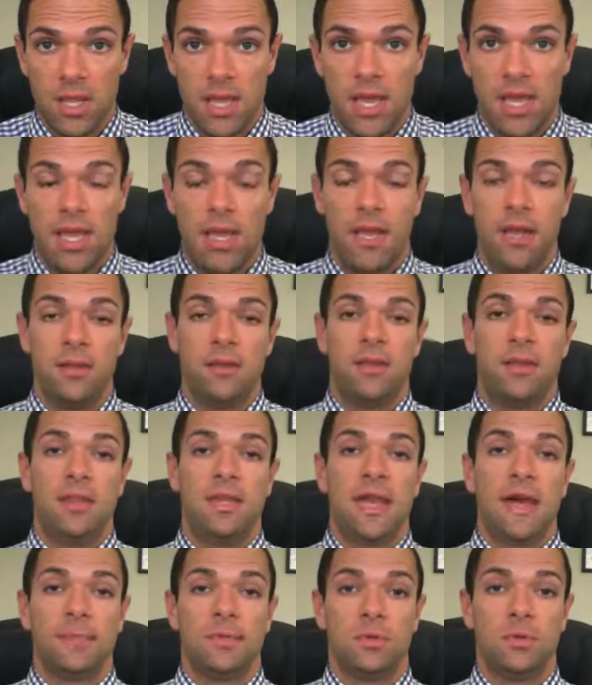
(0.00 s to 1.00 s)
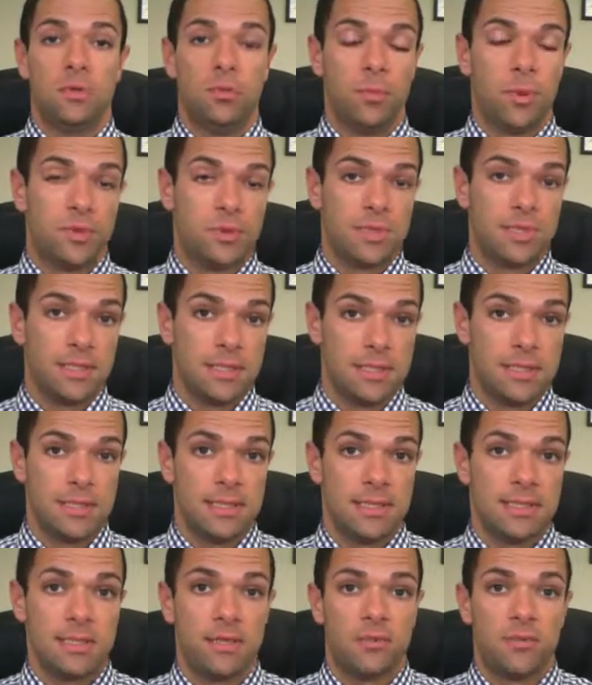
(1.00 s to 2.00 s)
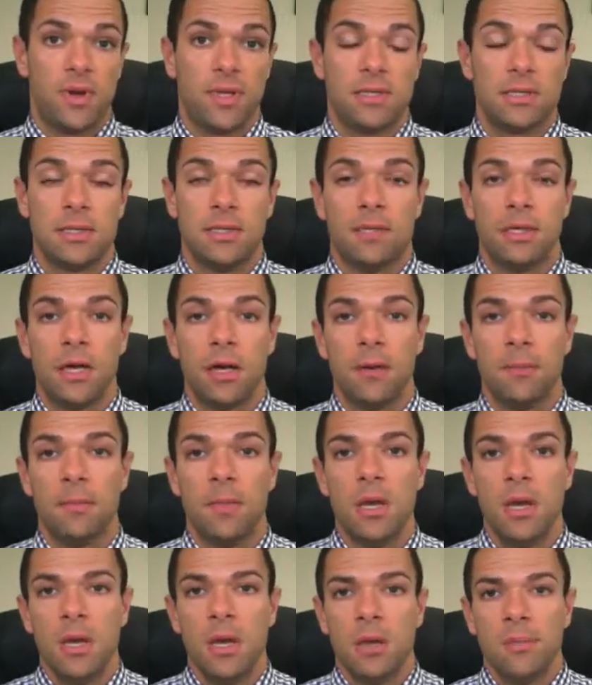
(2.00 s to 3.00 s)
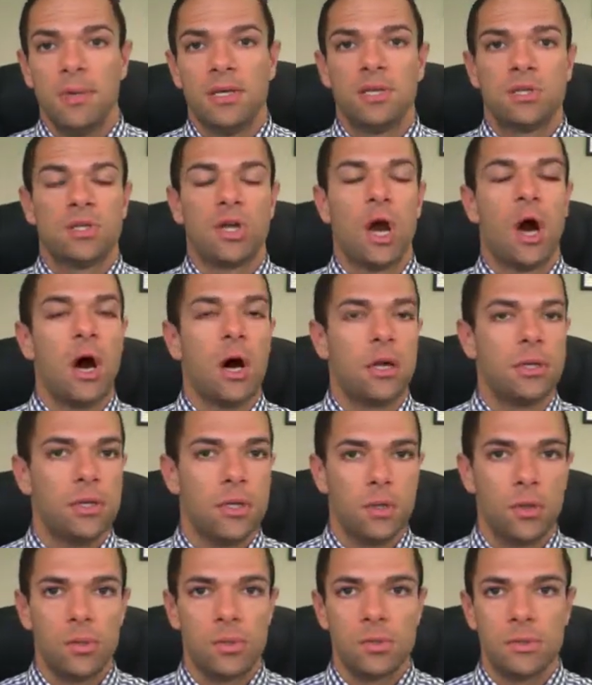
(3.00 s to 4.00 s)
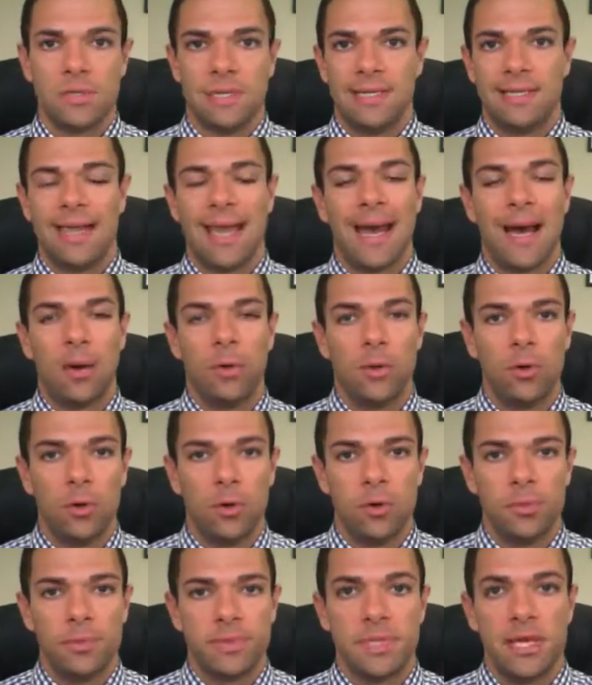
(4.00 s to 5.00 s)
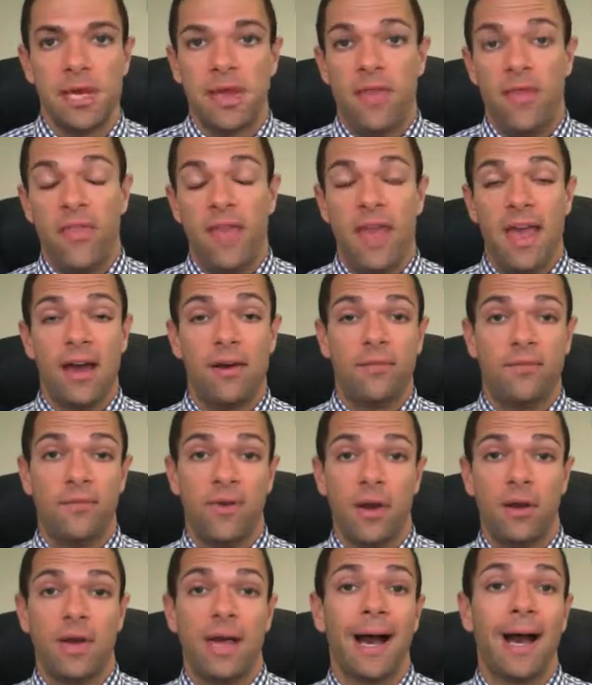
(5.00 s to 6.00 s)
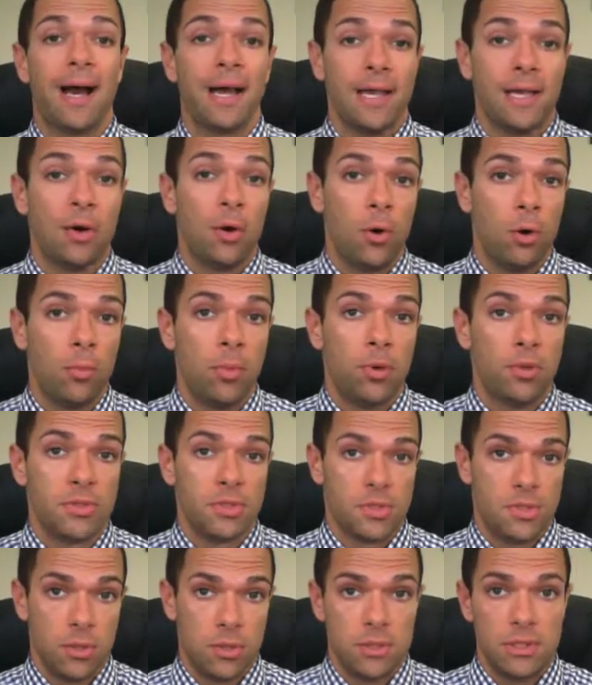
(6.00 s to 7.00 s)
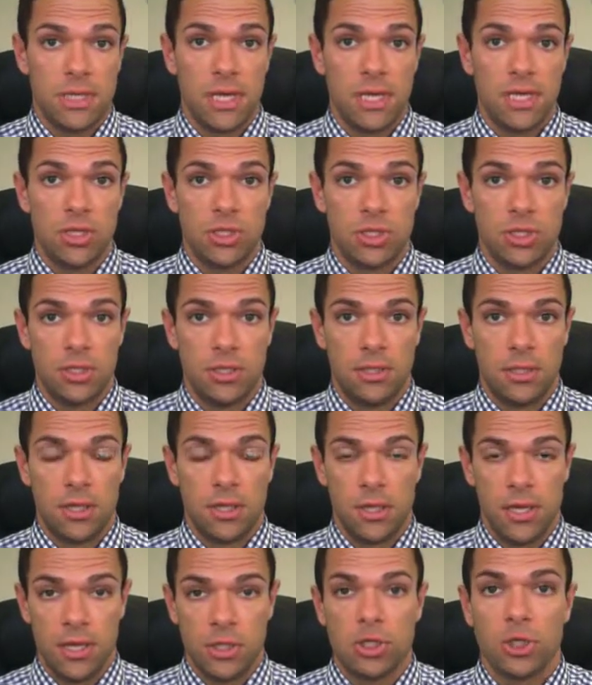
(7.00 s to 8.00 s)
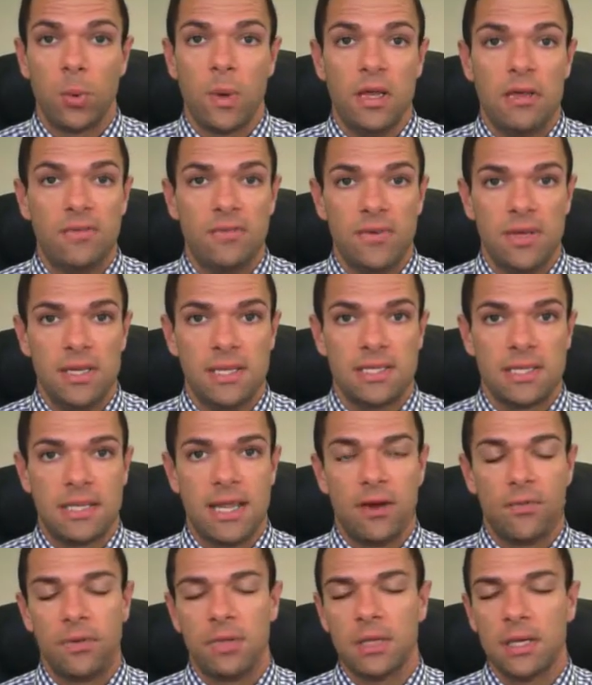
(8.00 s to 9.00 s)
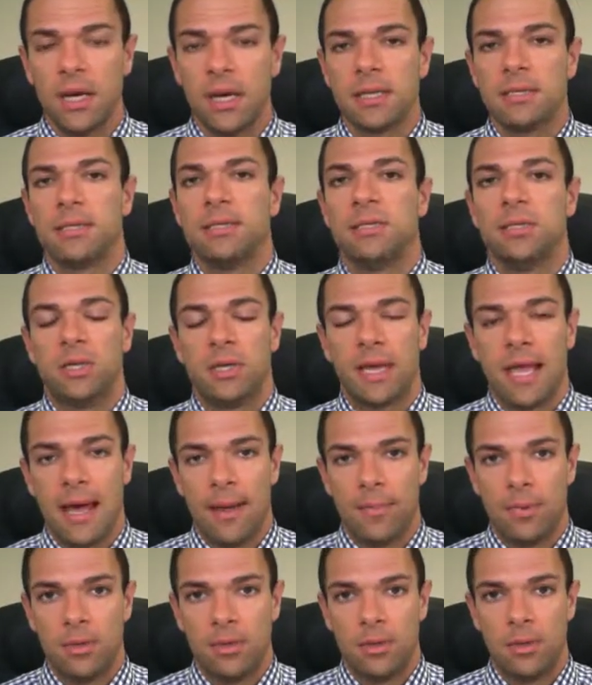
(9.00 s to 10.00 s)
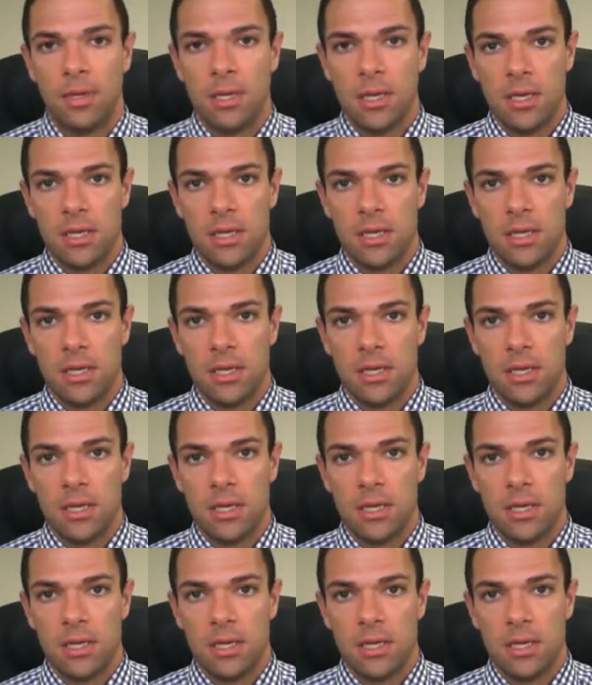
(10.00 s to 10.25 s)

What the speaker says: and the absolute most consistent rental income, because condos and townhomes, they have very high homeowners association HOA fees, and that really cuts into your capital